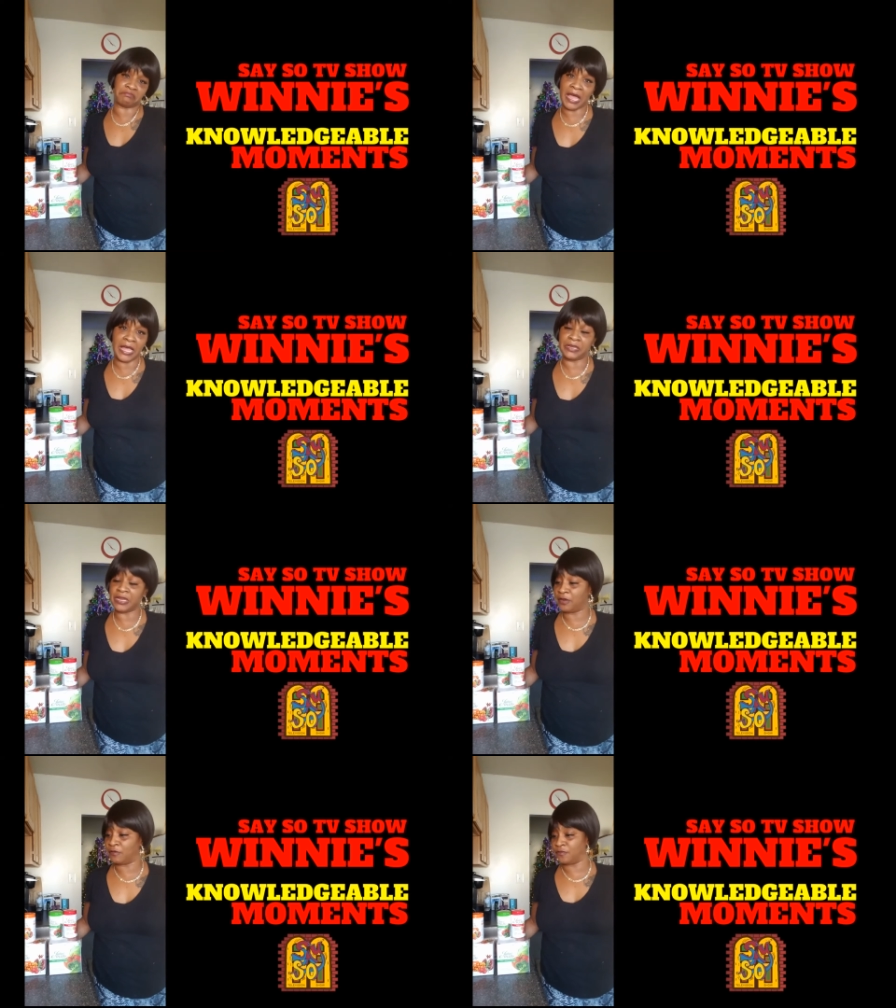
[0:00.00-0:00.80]
I,
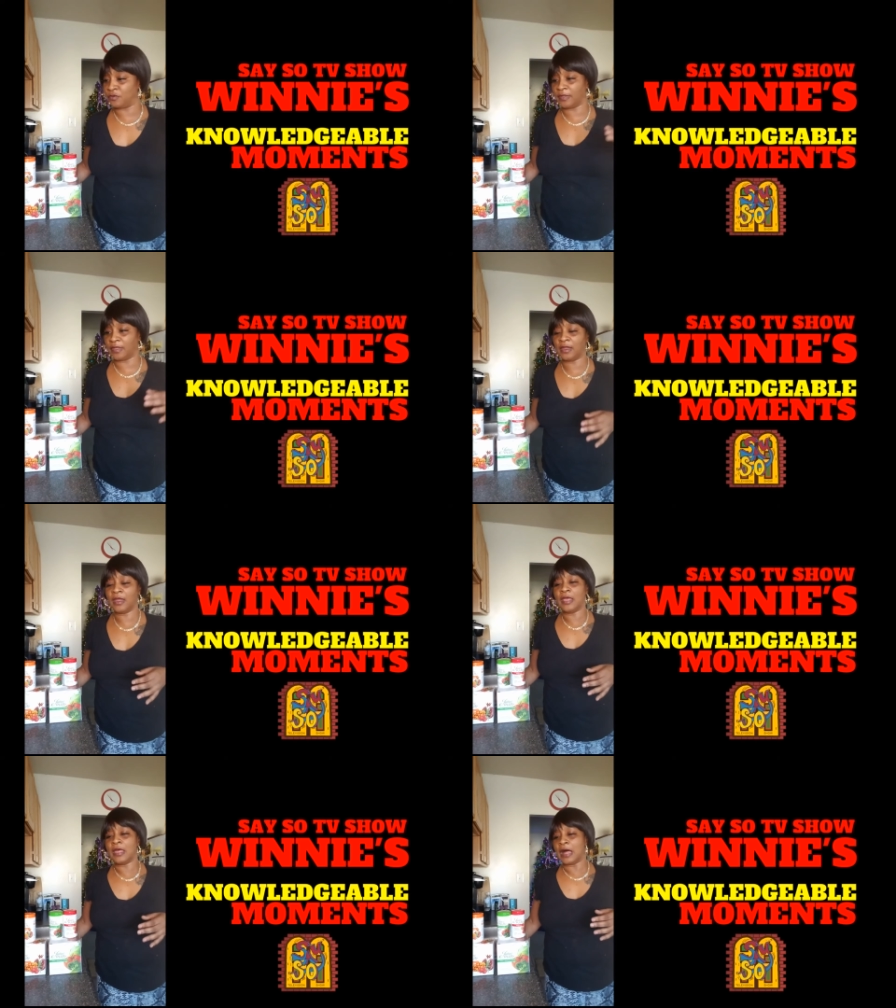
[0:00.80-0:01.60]
I don't fool with it
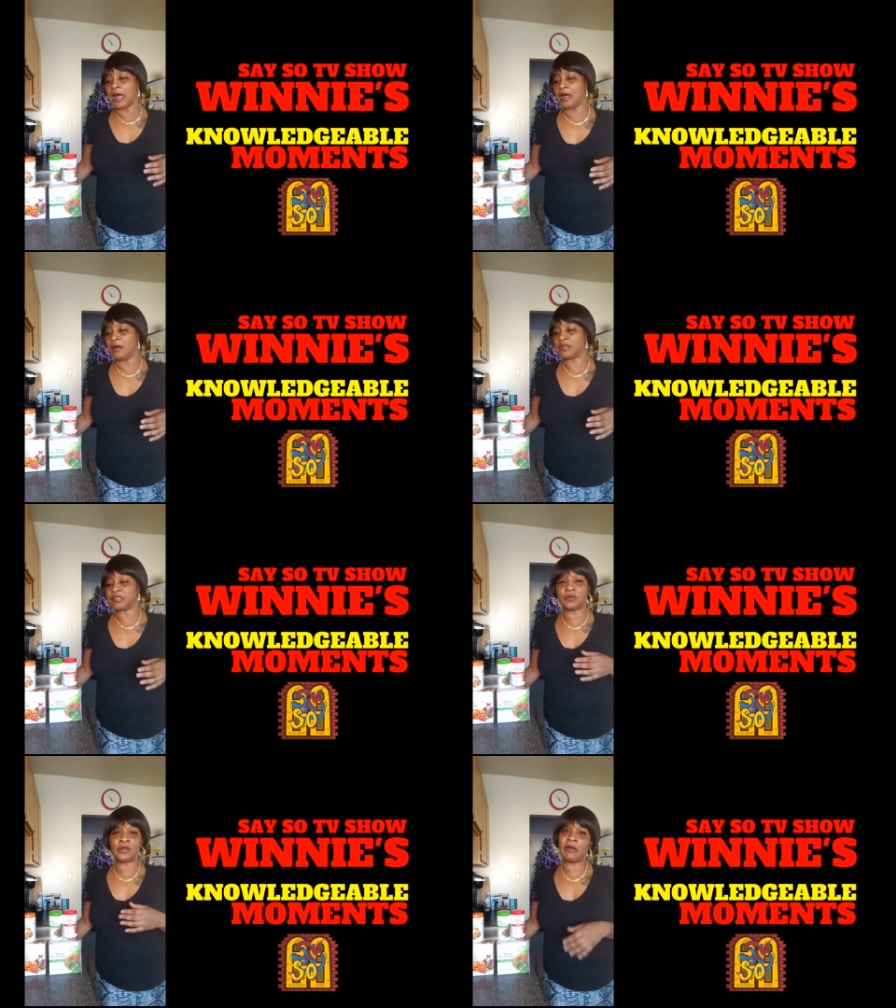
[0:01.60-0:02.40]
because um,
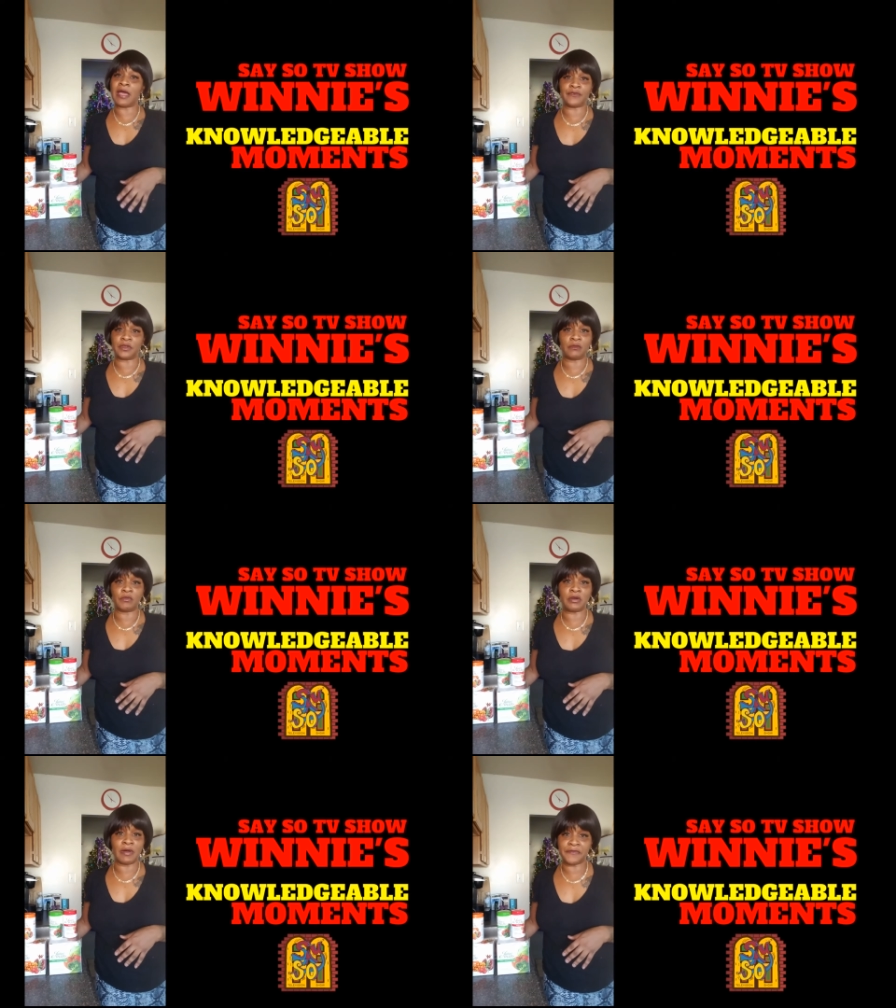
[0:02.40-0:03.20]
we don't have to we
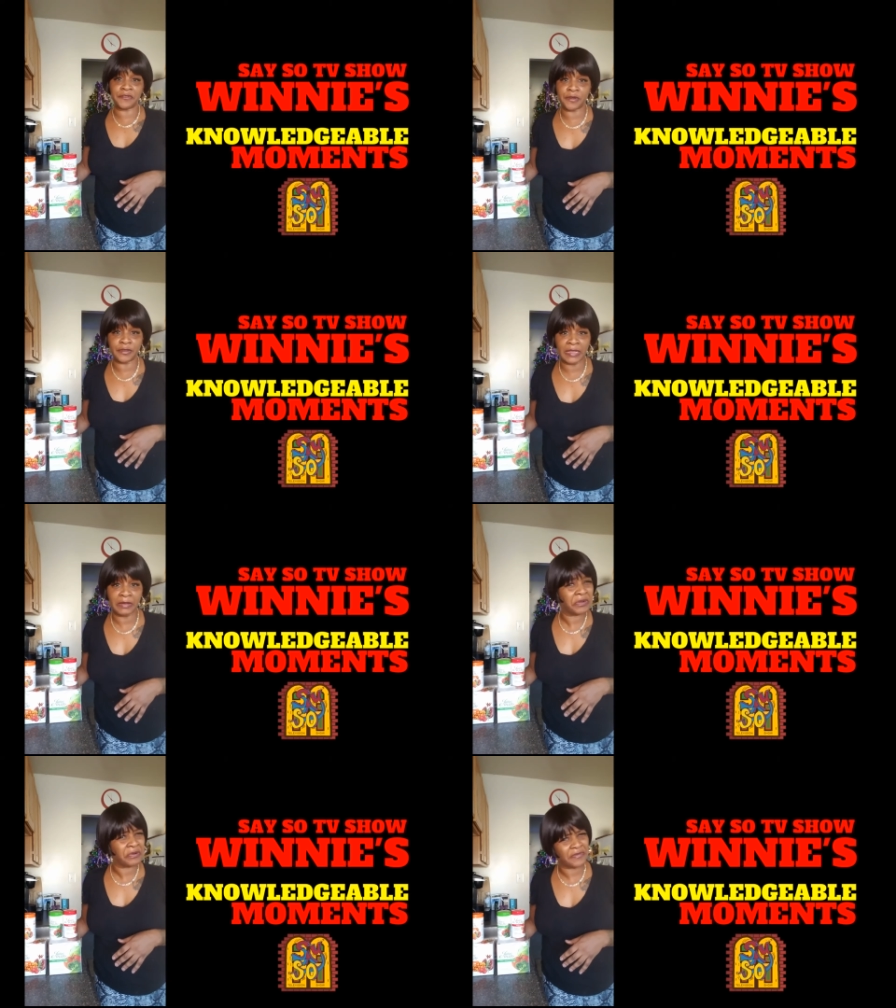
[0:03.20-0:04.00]
don't have to drink that.
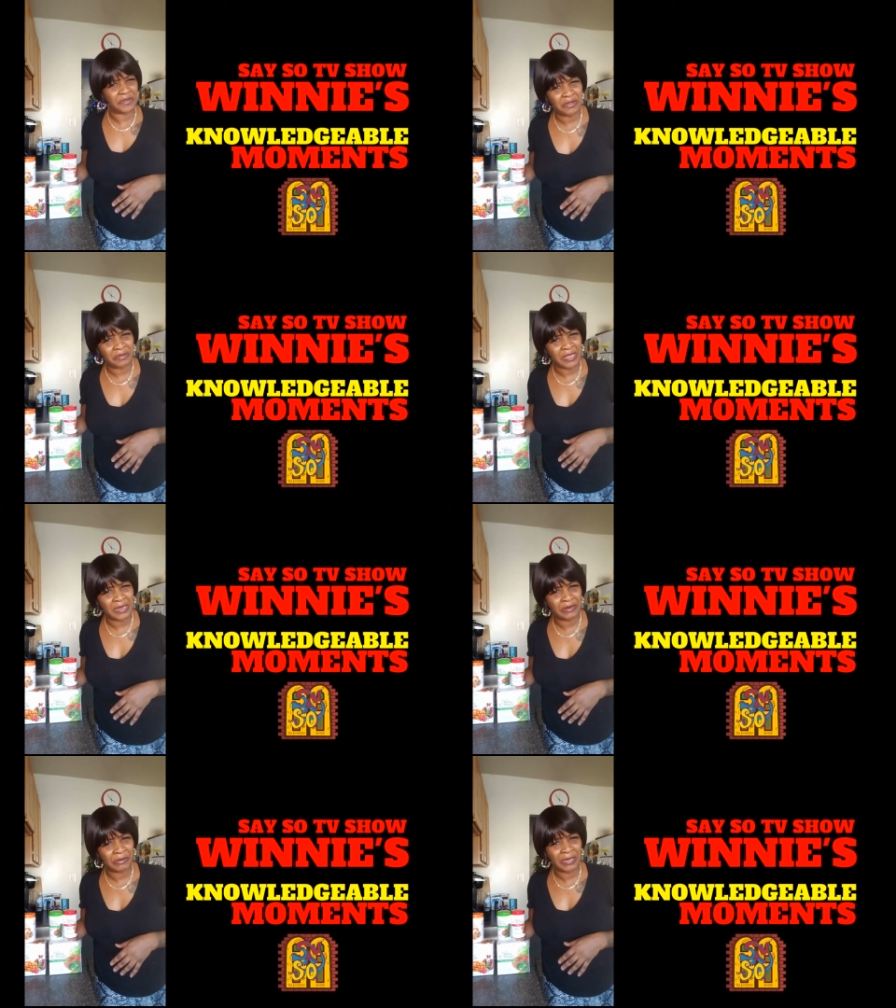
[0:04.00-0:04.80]
We don't have to deal with that,
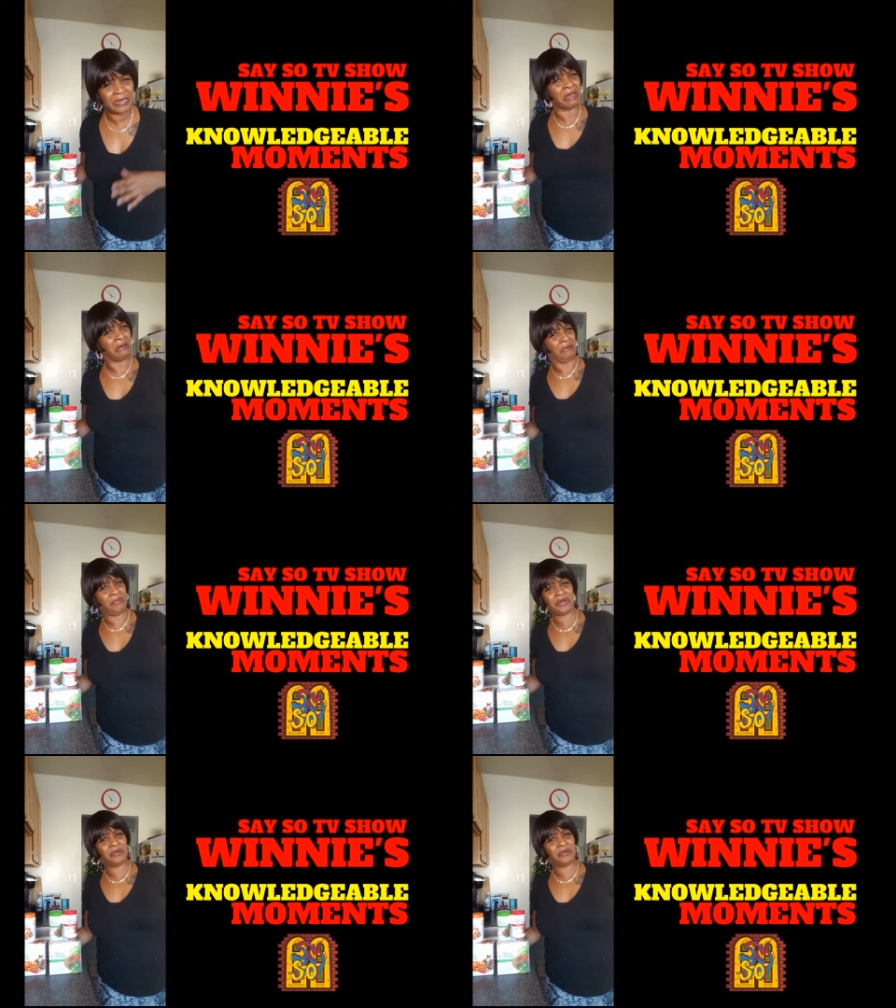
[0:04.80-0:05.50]
do we? No, we don't